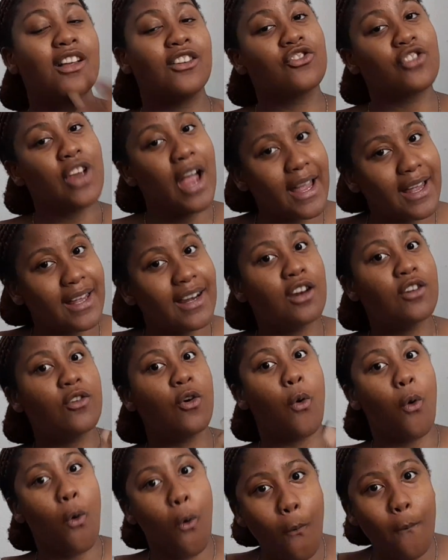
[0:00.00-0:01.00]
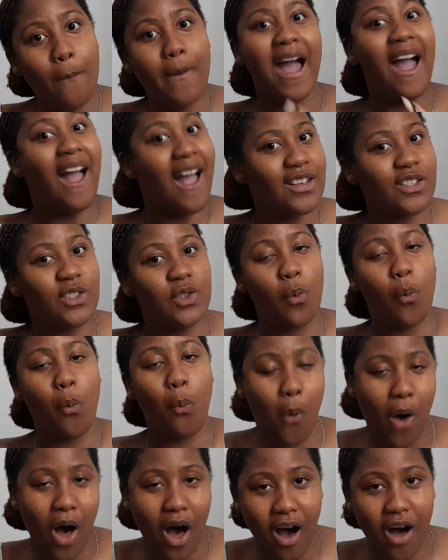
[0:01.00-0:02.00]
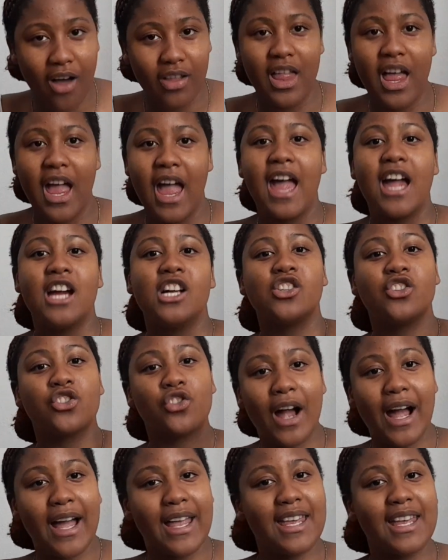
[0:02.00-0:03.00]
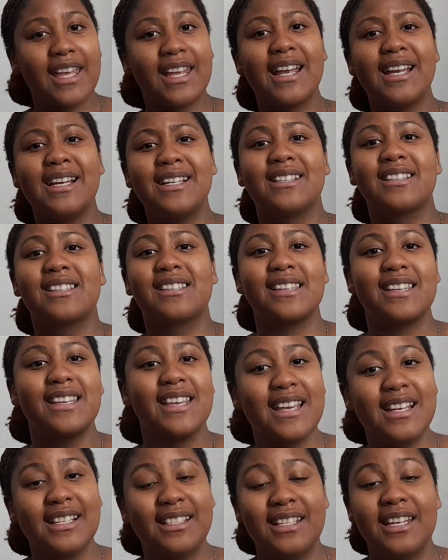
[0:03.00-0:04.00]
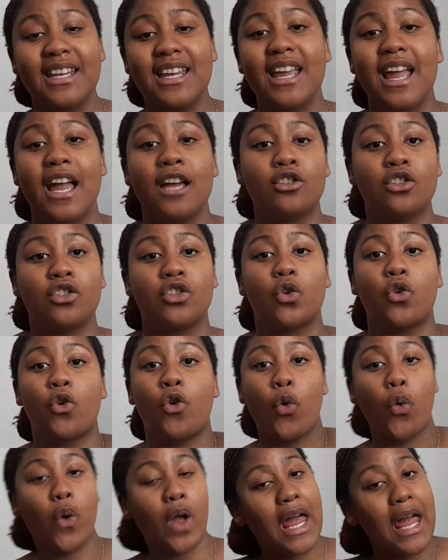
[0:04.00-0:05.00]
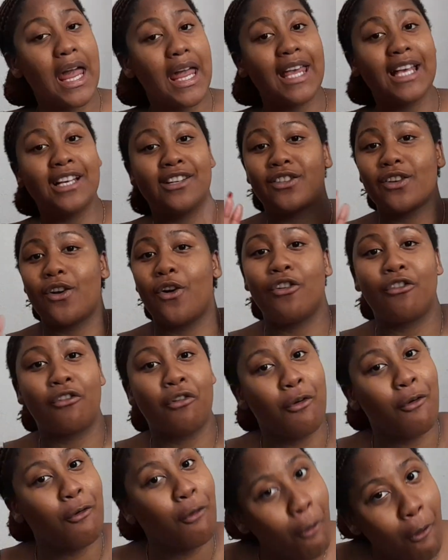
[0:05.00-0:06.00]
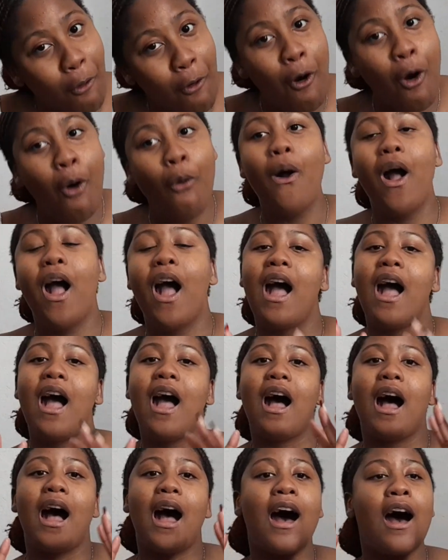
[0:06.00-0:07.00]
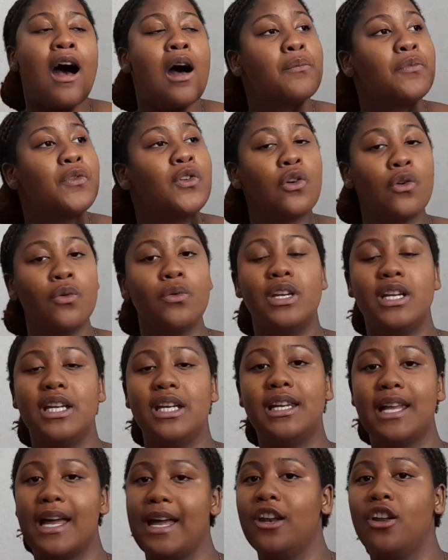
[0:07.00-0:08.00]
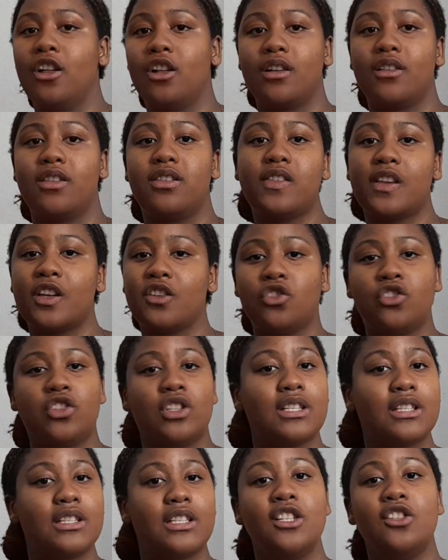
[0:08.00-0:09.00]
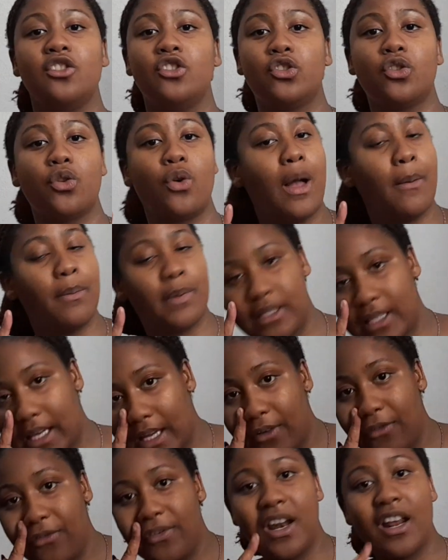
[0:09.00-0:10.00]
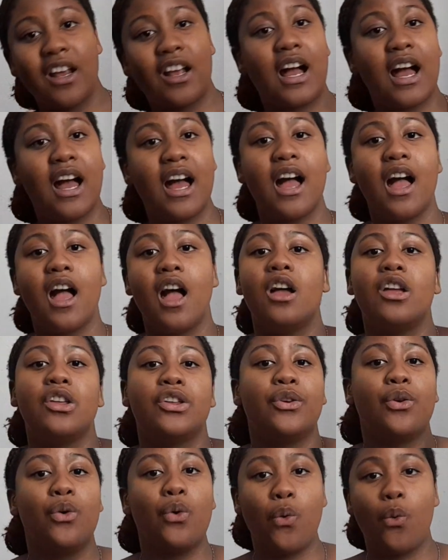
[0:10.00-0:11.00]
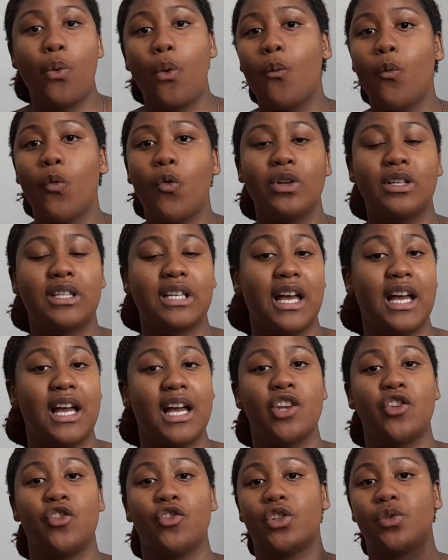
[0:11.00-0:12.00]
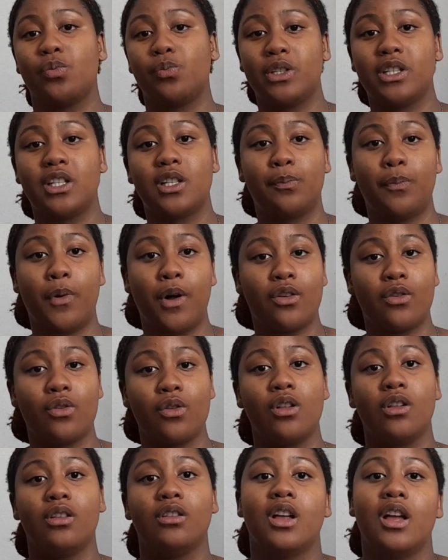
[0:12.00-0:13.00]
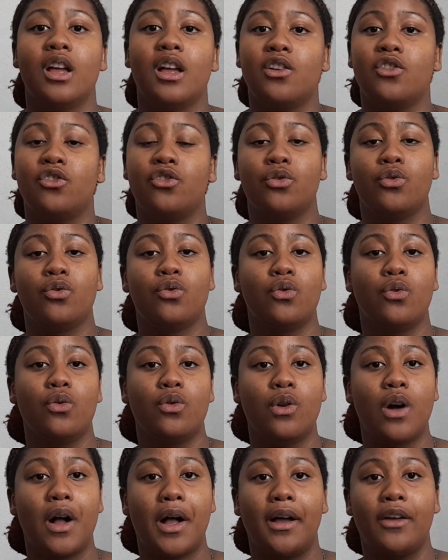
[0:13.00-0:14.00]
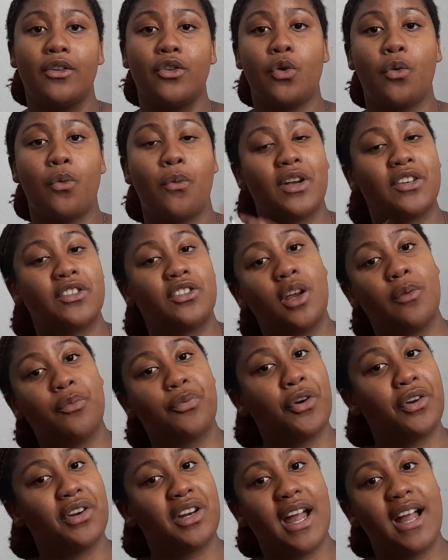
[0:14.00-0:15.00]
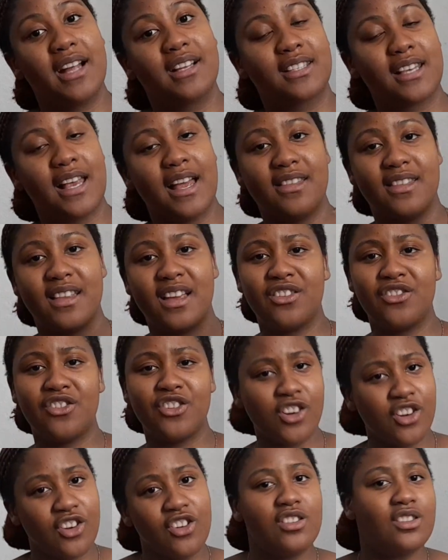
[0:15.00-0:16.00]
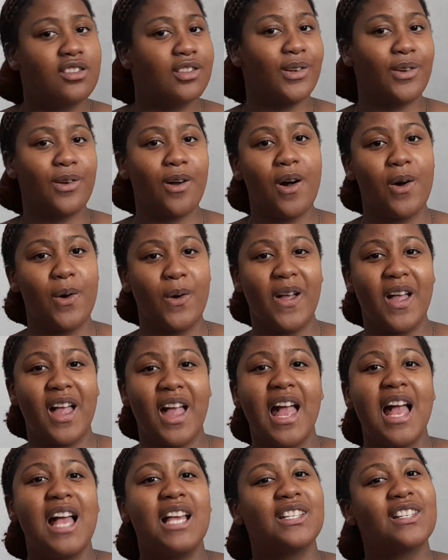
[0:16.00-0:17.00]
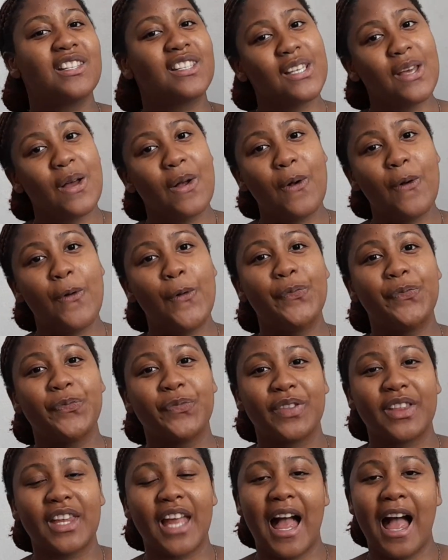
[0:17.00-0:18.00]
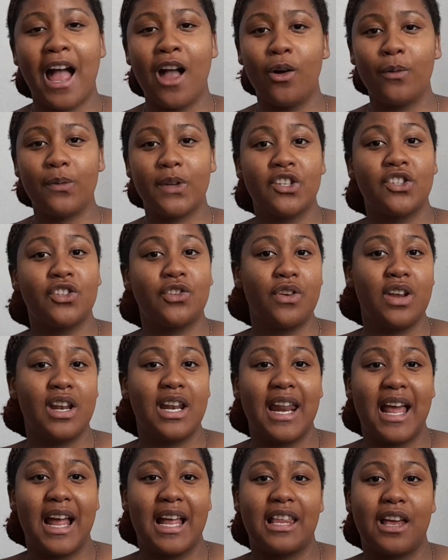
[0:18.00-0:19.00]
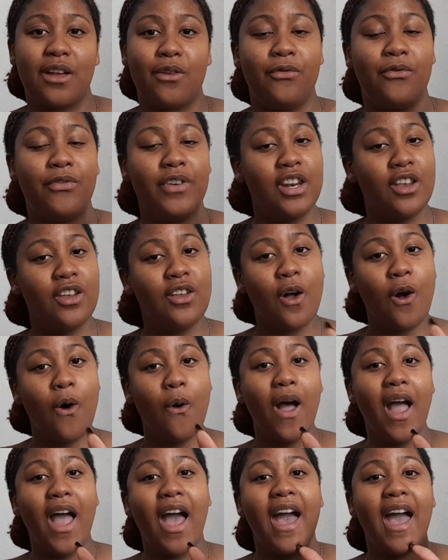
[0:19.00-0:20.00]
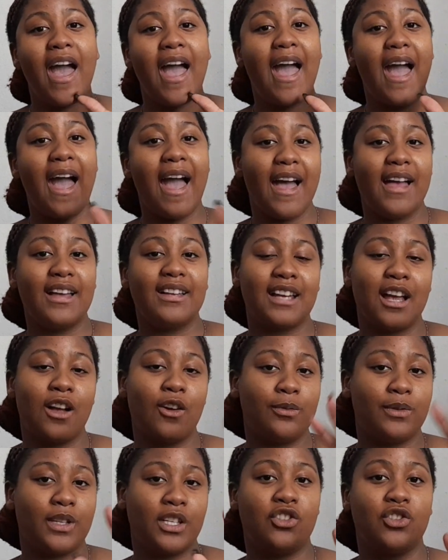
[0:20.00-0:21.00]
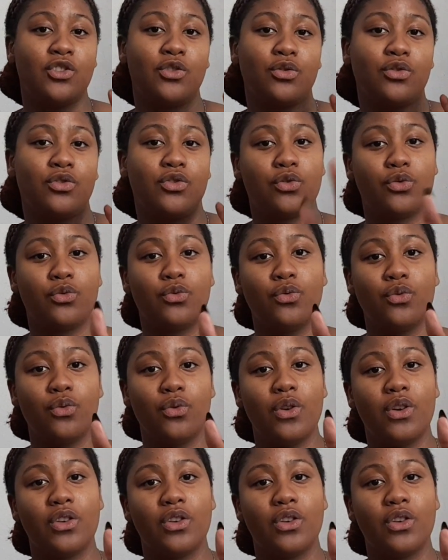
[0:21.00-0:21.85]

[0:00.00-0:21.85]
at home as well. Try it. It's easy, it's quick, it's on the go. You don't need a lot of things. You just need your apple cider vinegar, your warm water, your spritz bottle, your wash day product, and then you're good to go. So I hope that you really like that video, and I hope that you do